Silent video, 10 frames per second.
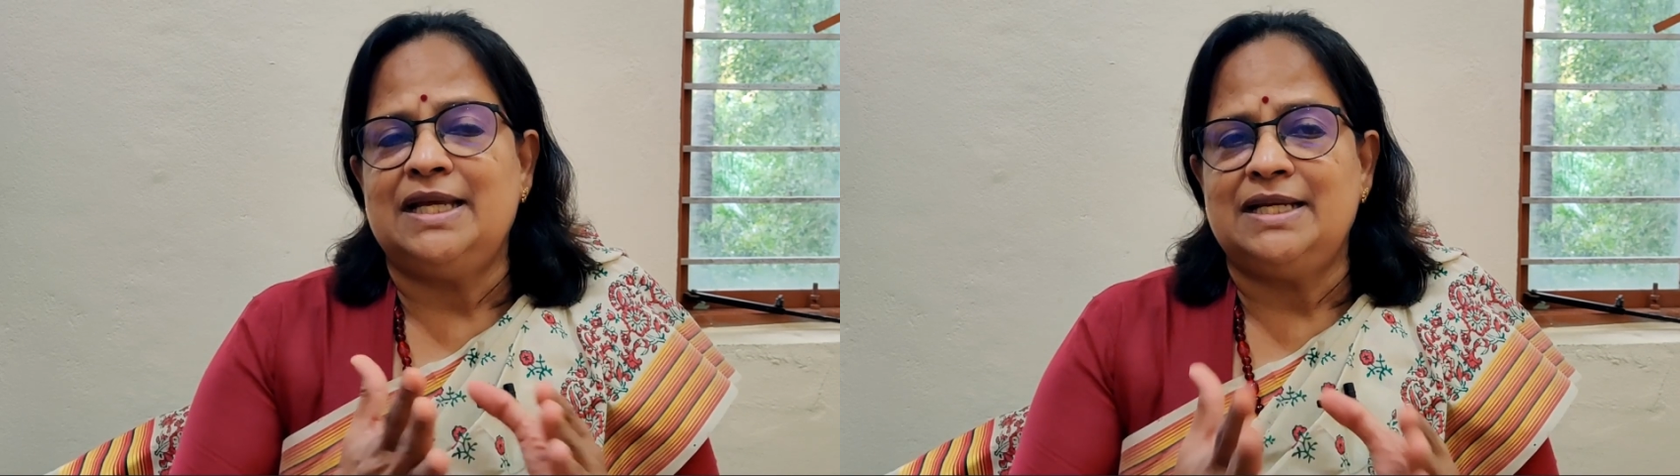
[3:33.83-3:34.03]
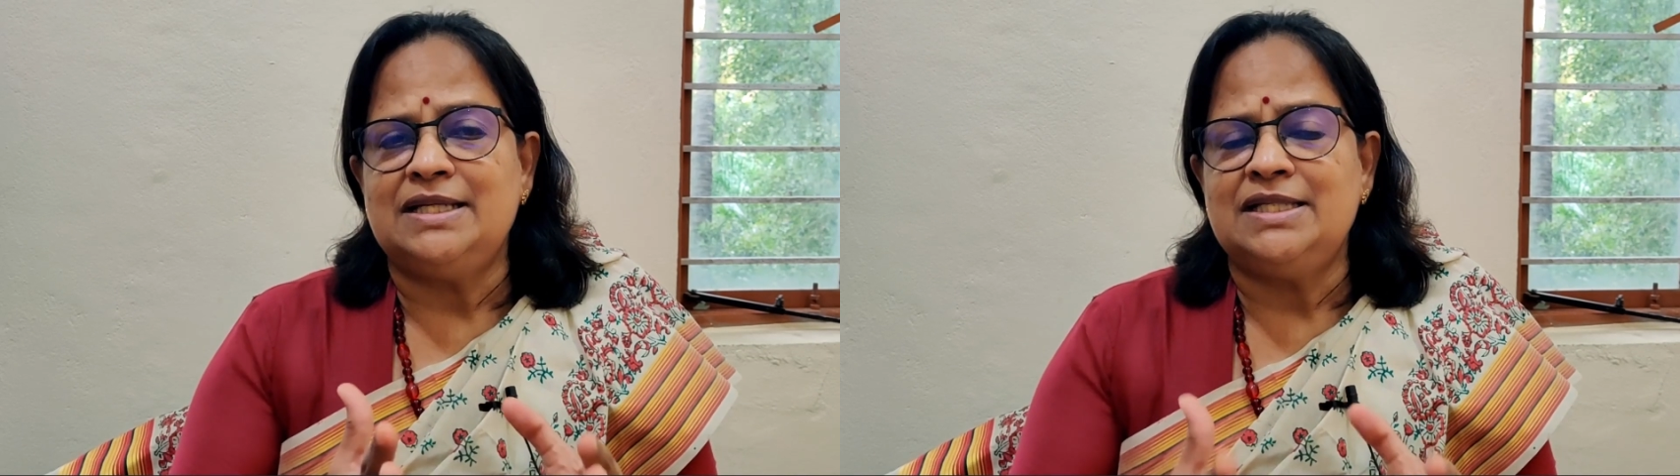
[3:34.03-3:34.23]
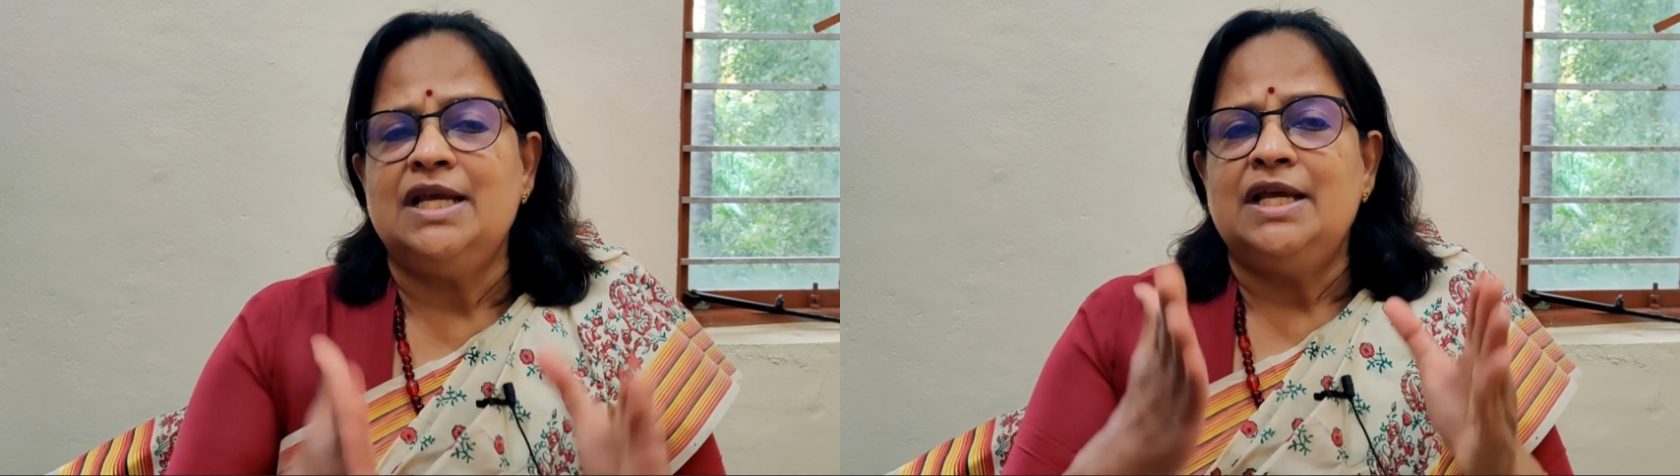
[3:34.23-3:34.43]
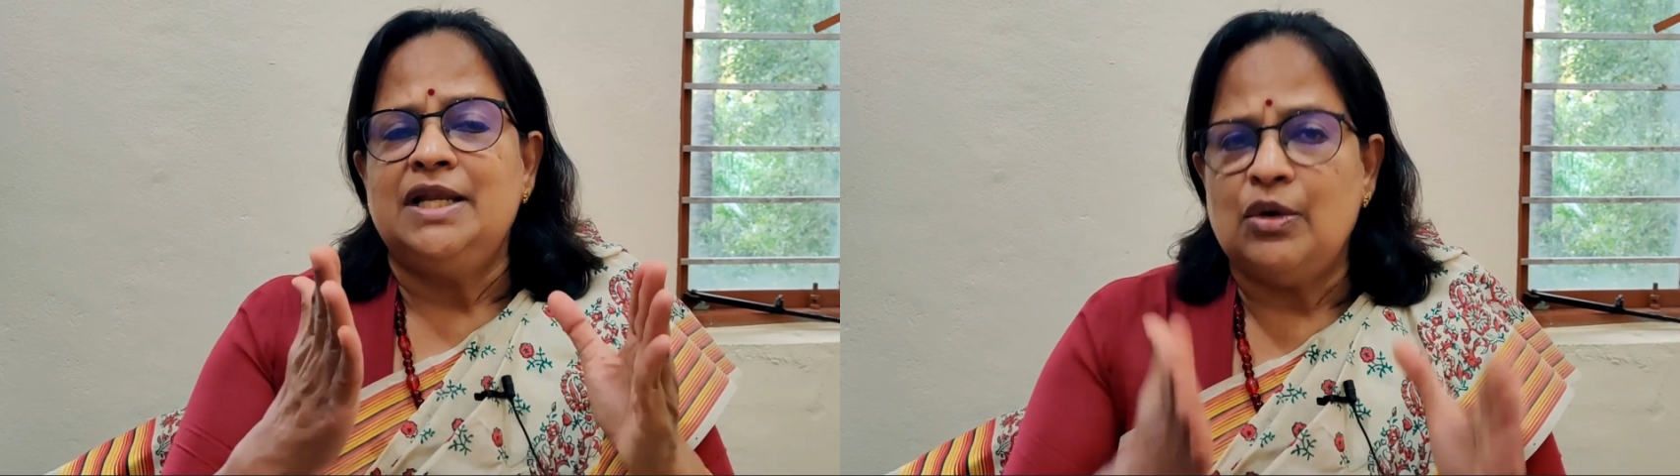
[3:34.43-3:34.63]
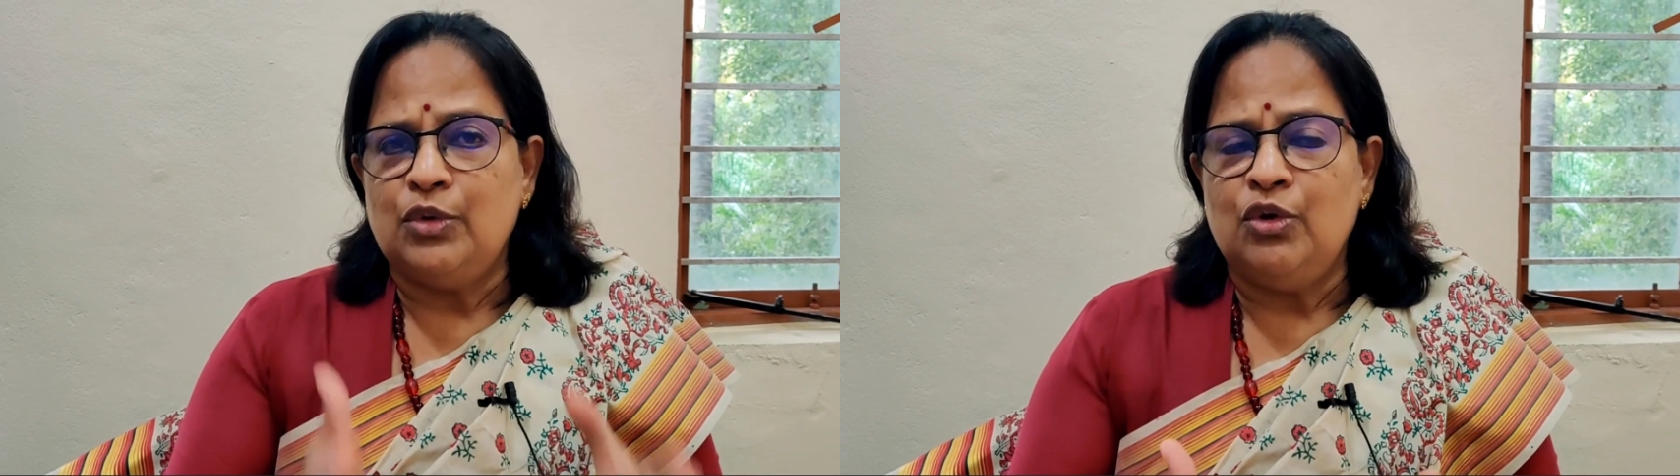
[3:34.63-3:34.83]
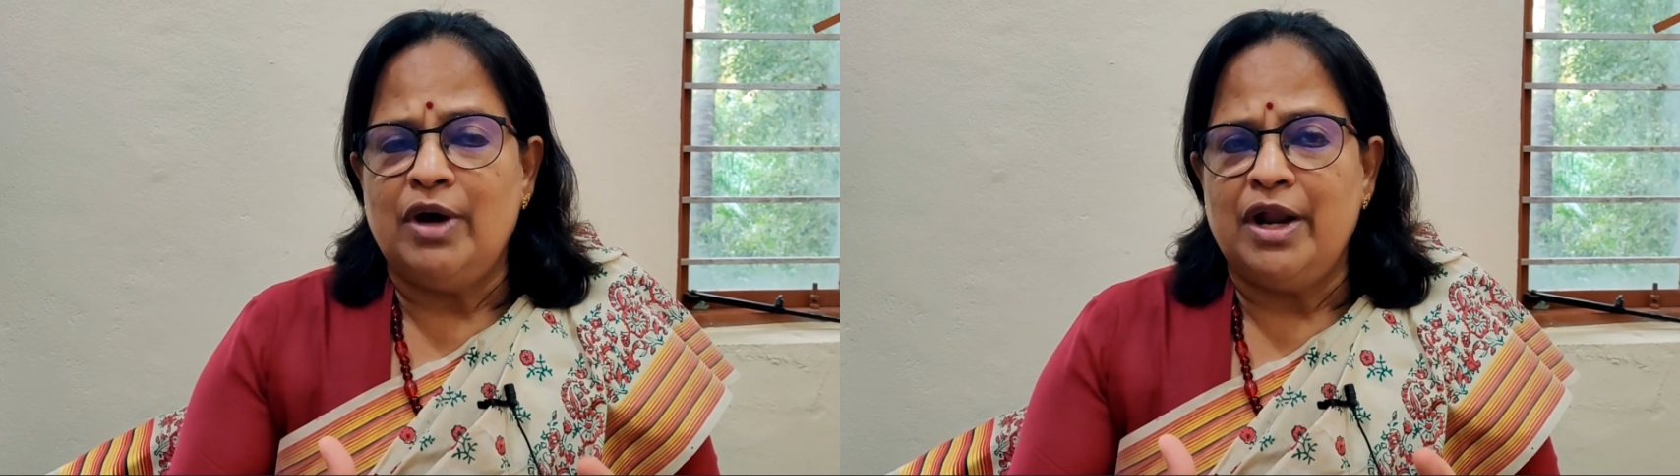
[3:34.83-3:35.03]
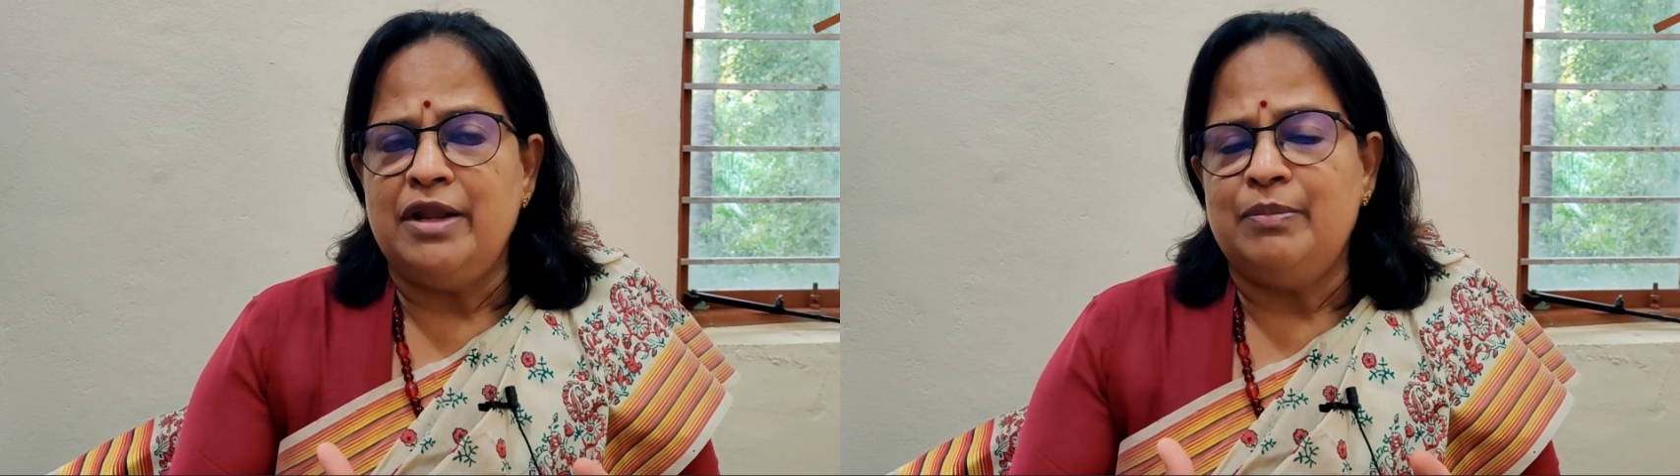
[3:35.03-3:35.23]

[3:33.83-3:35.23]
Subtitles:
That is, now you are in a